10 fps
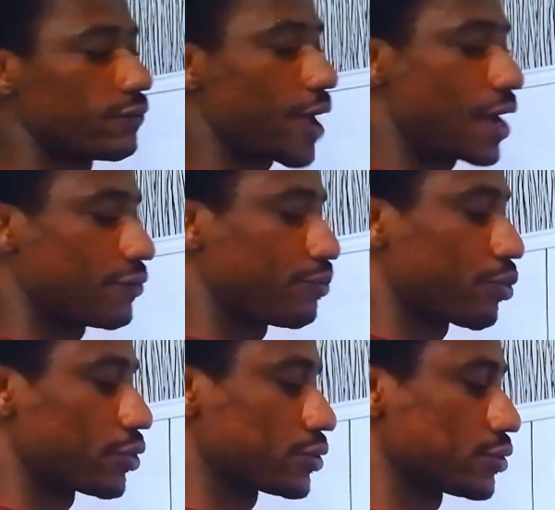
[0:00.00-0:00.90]
5
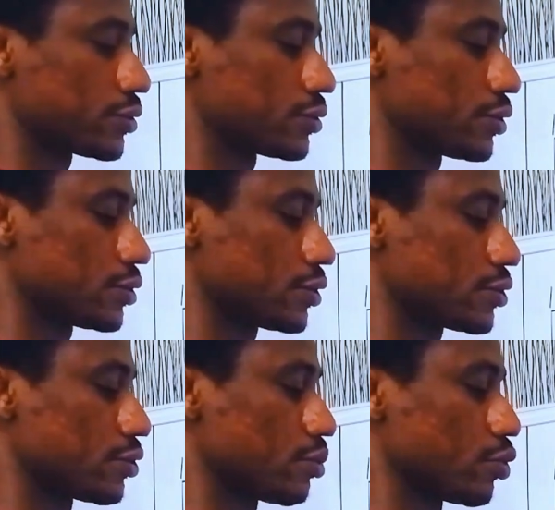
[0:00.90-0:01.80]
parts. This
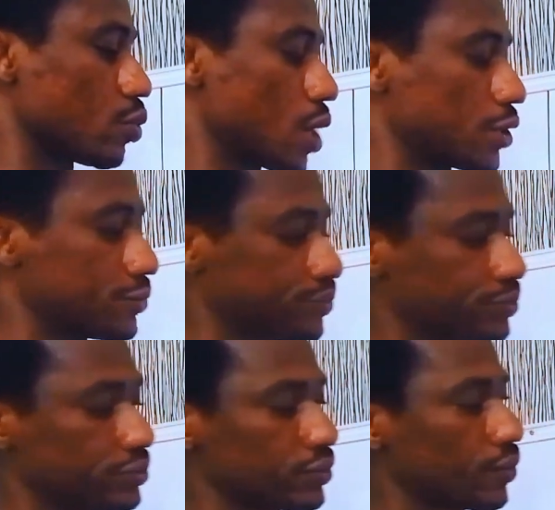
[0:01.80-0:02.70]
is number 1.
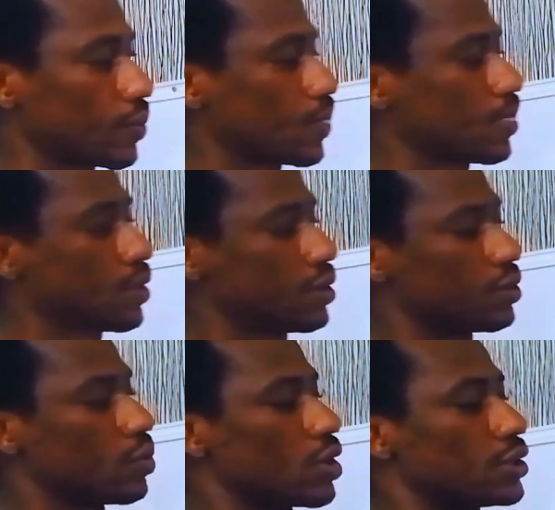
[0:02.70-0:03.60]

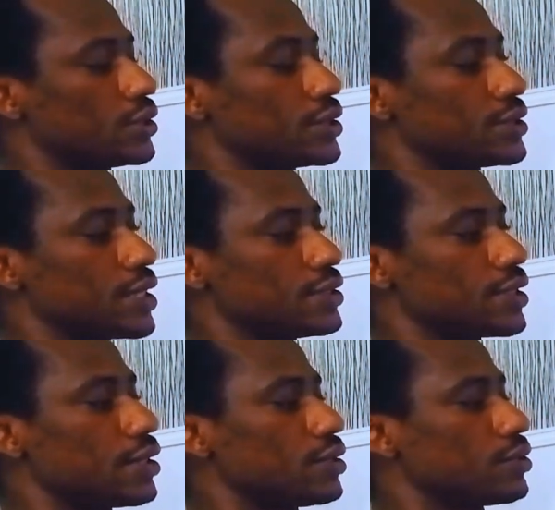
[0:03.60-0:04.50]
The one in the
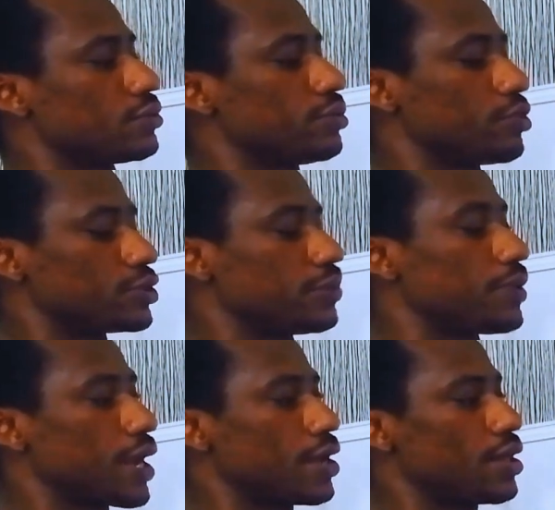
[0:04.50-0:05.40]
center, we
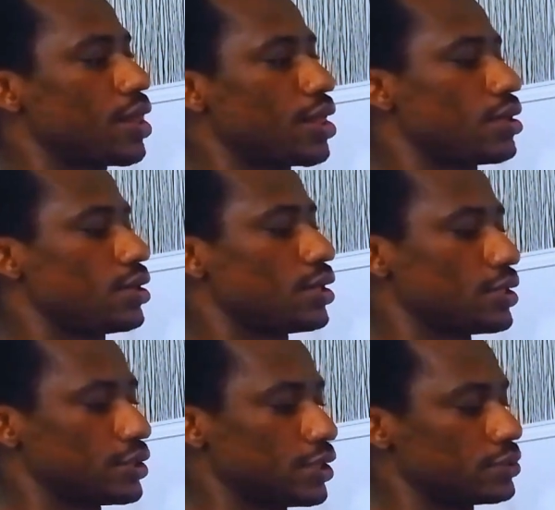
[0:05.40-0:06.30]
multiply
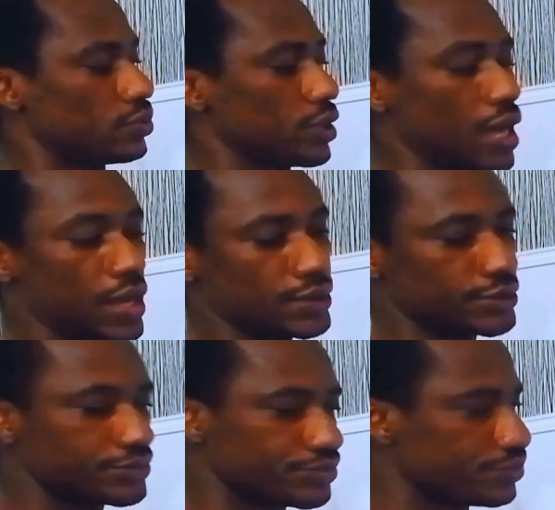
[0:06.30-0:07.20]
and then we
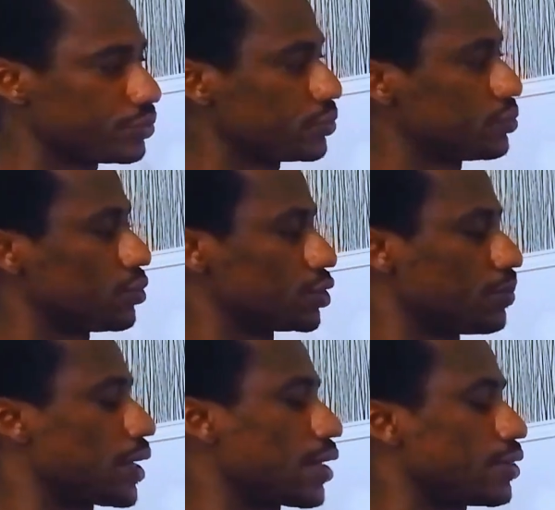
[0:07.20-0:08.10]
add.
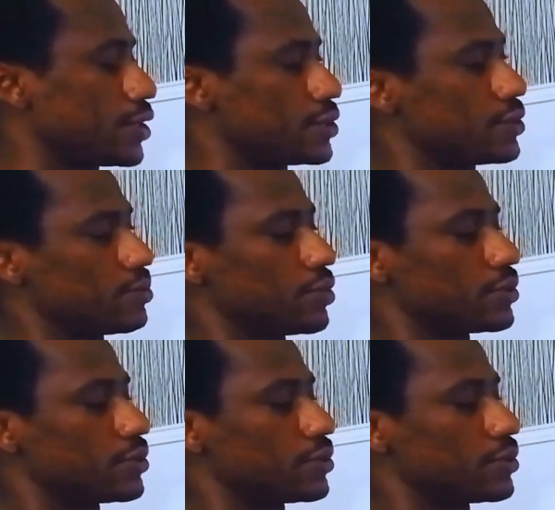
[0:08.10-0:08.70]
Multiply this,